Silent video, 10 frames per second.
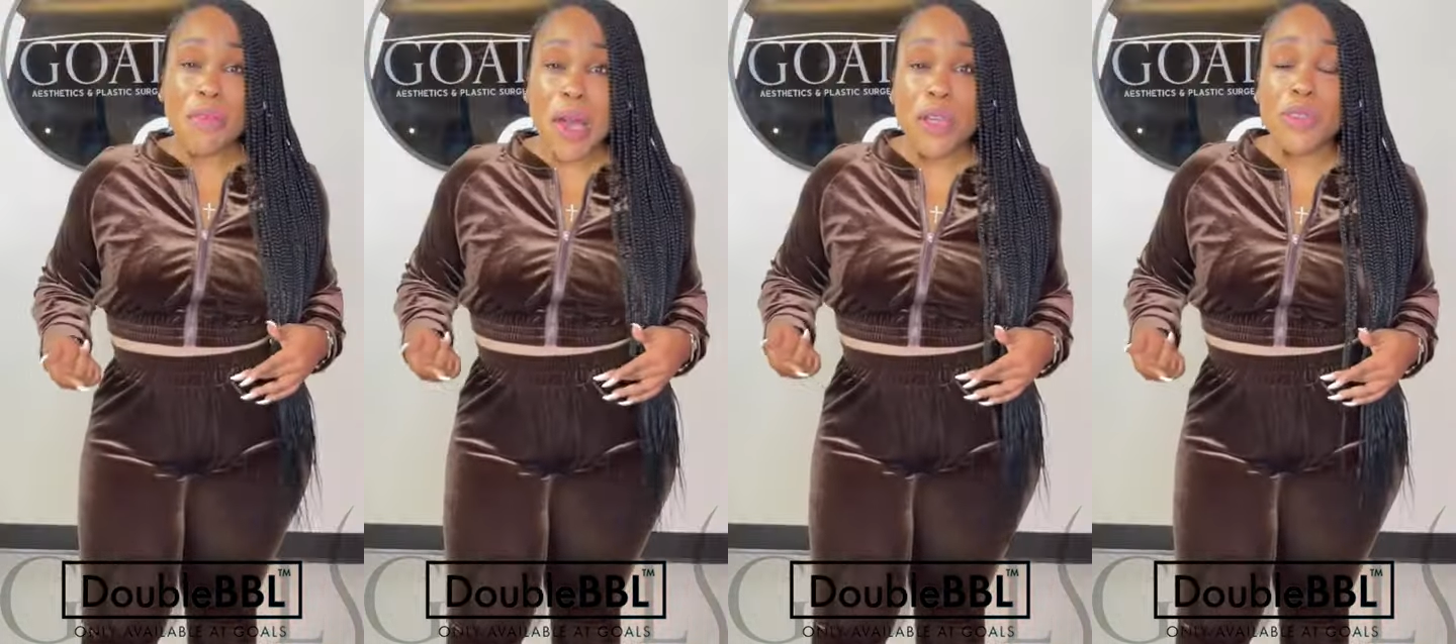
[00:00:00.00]

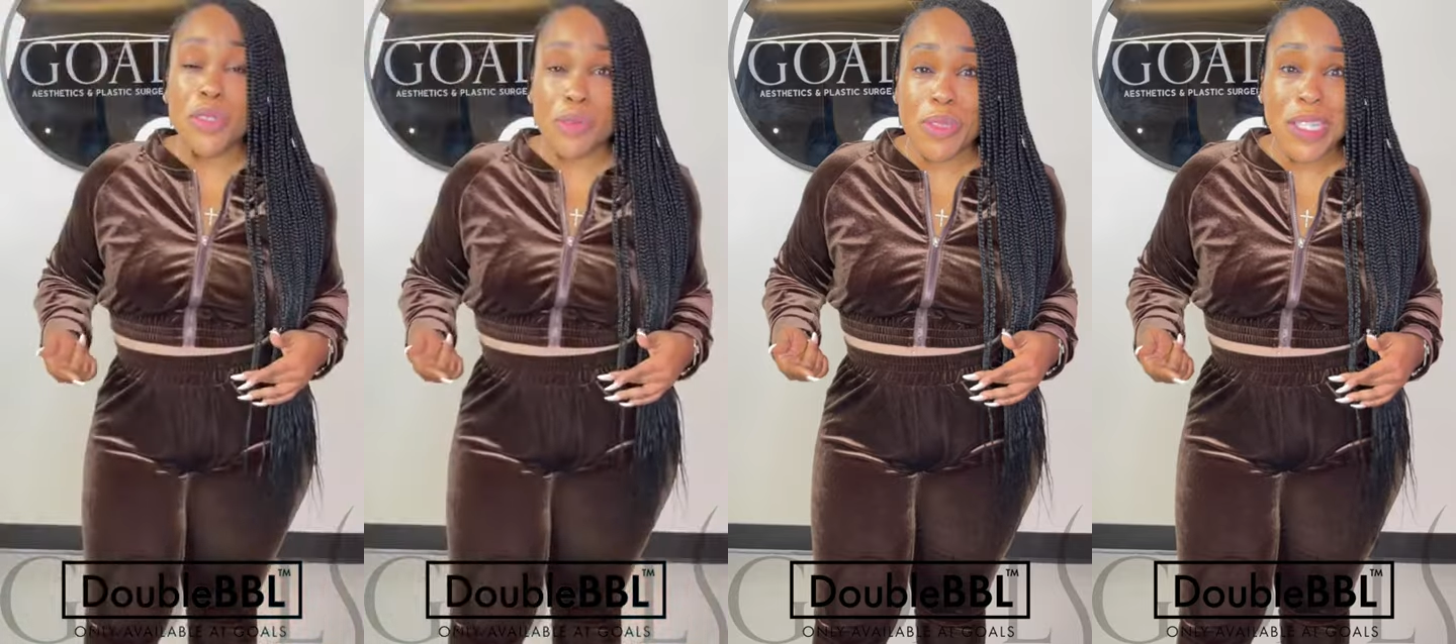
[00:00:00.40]
about
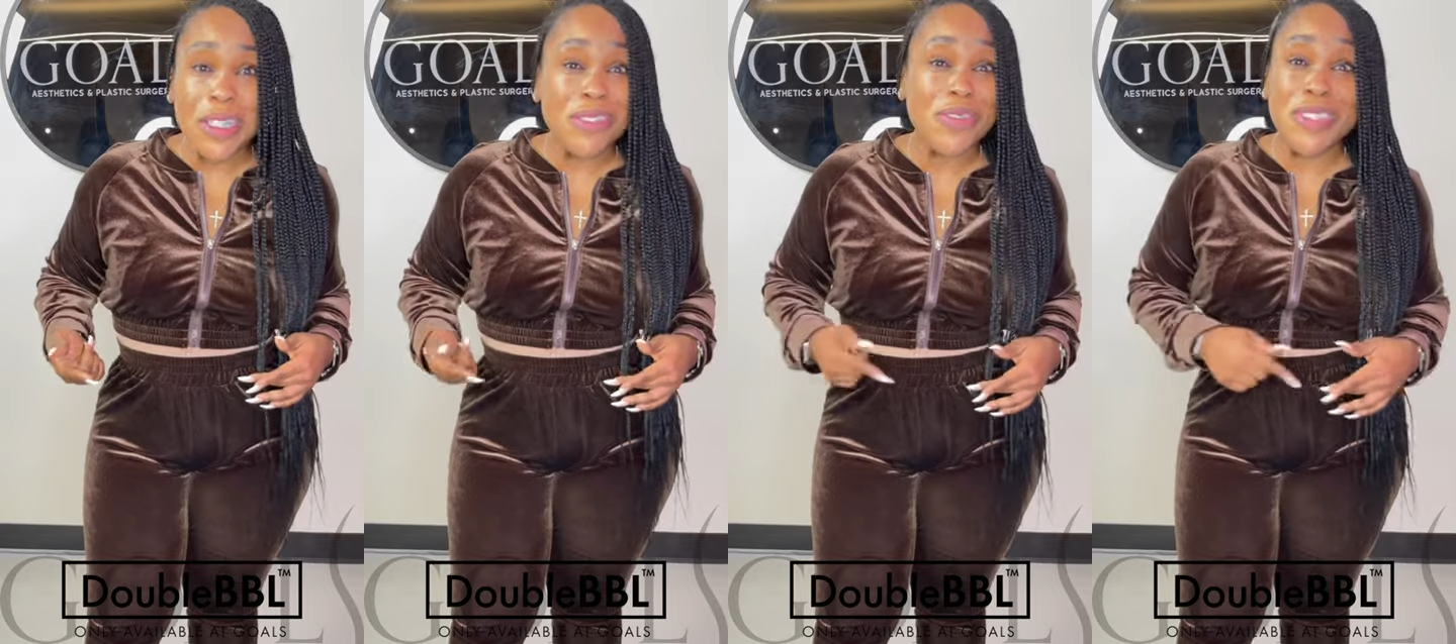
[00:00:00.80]
doing
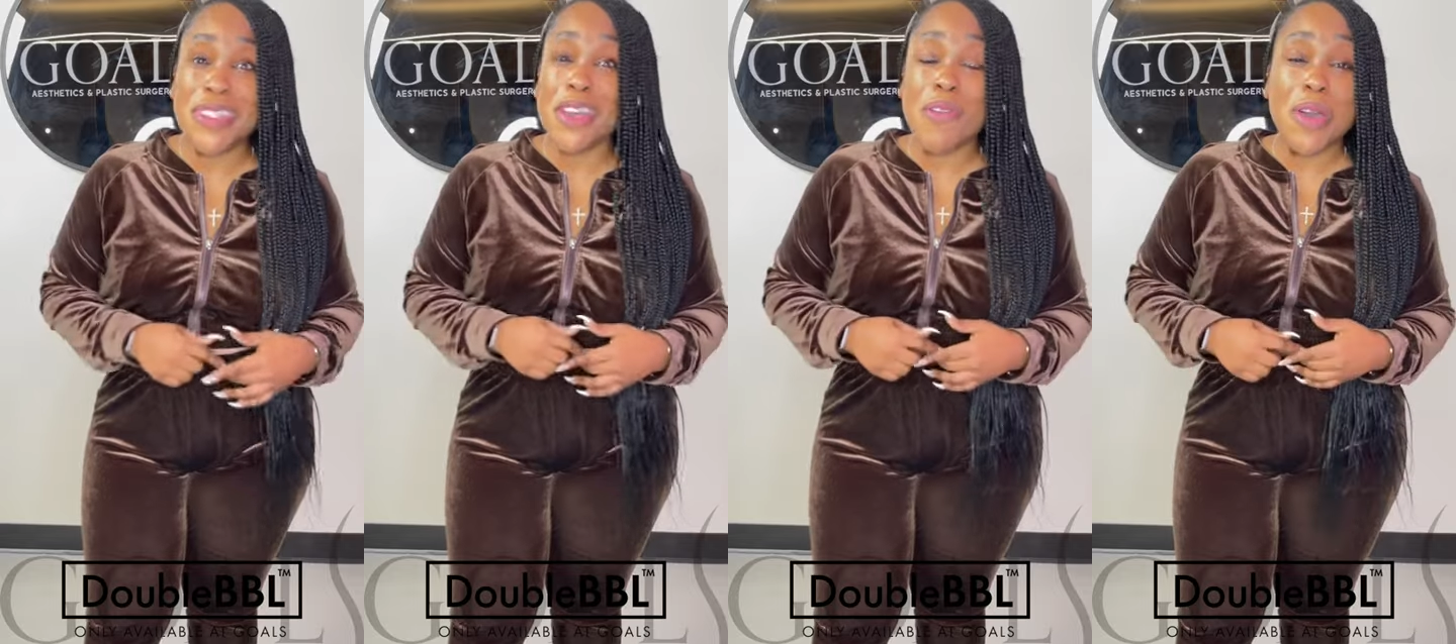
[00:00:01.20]
it, you need
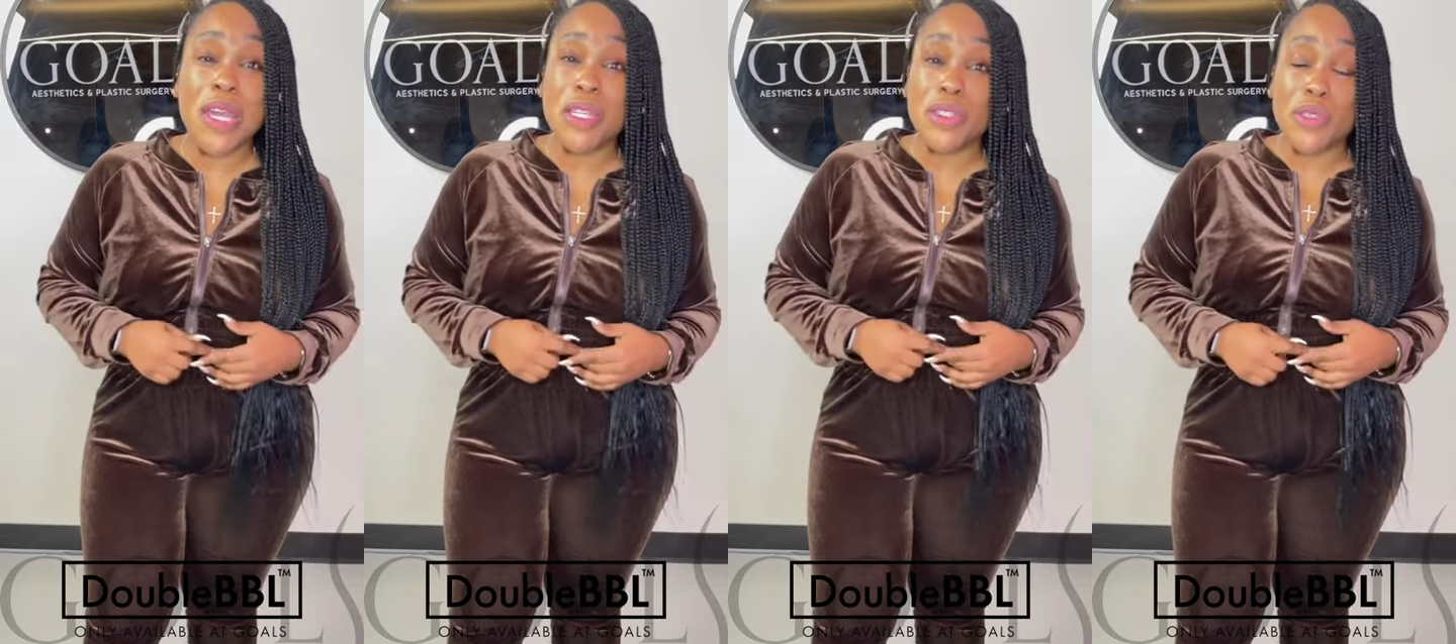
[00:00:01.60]
to go
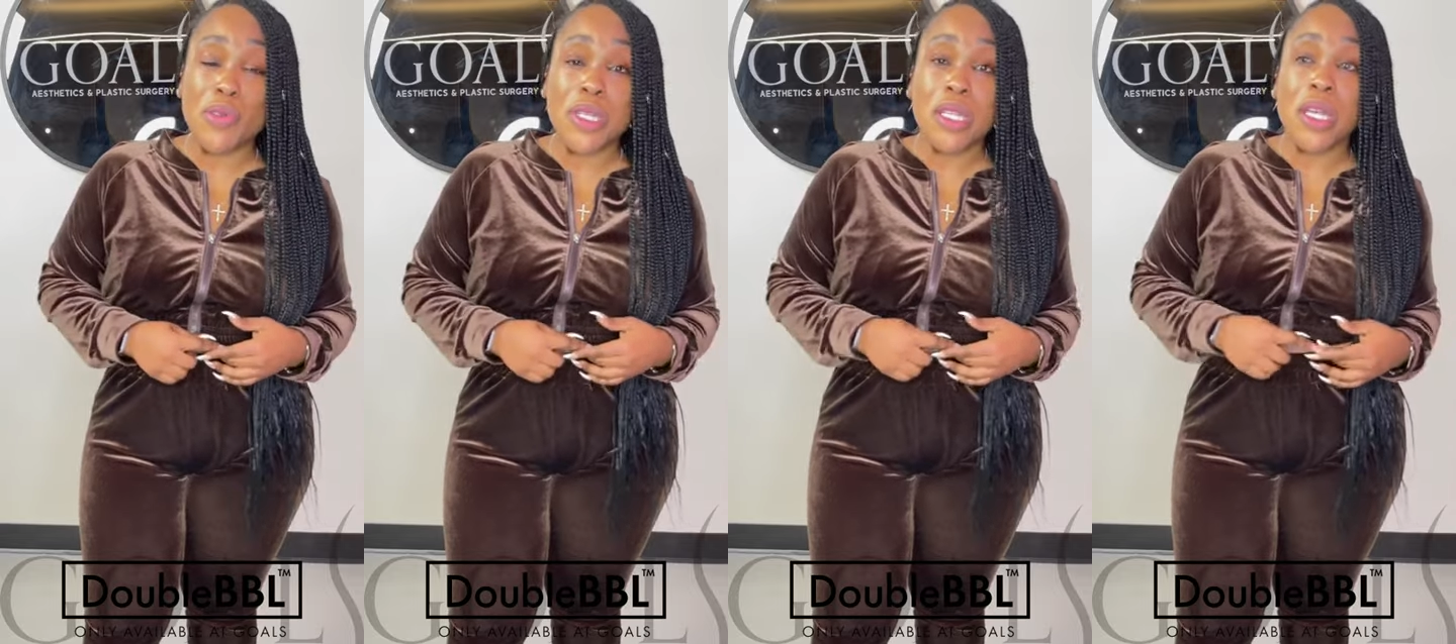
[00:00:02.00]
ahead and do
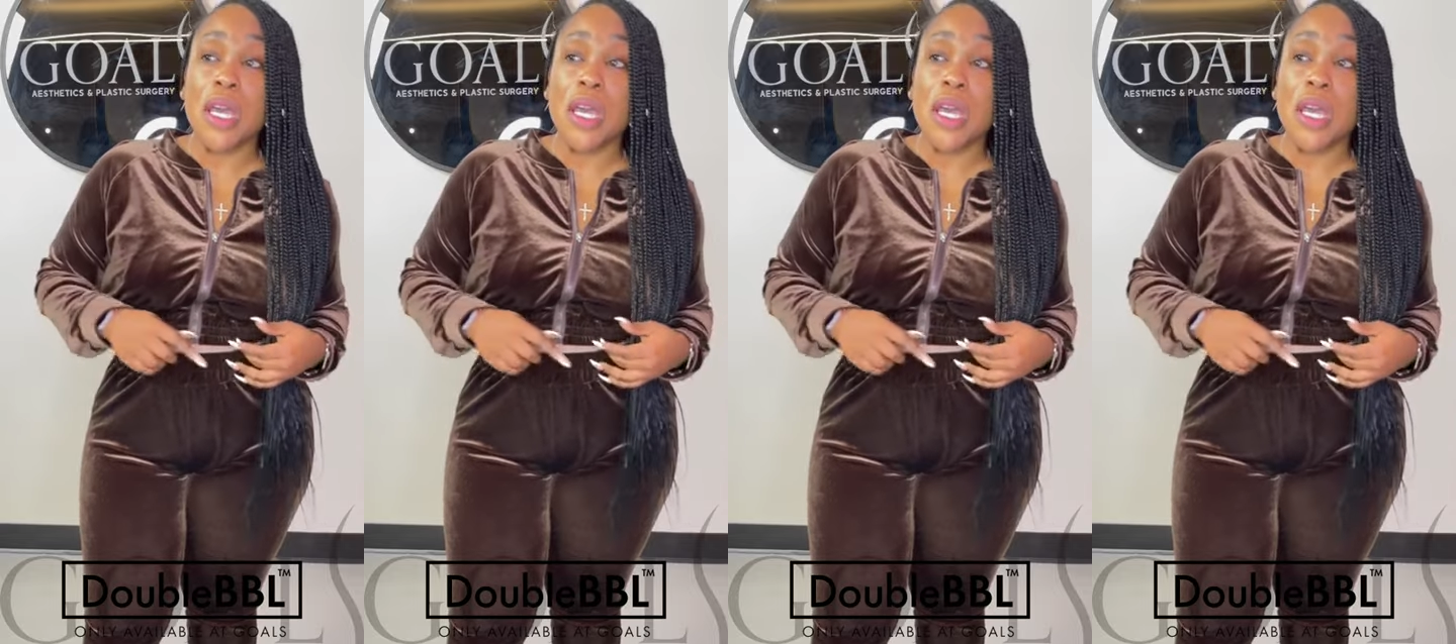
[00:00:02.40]
it.